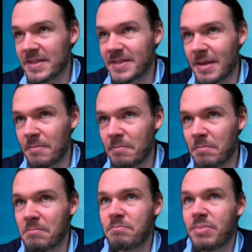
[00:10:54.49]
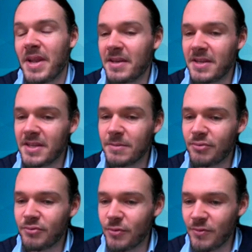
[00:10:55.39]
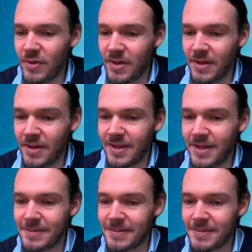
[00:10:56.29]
let's say, planning approval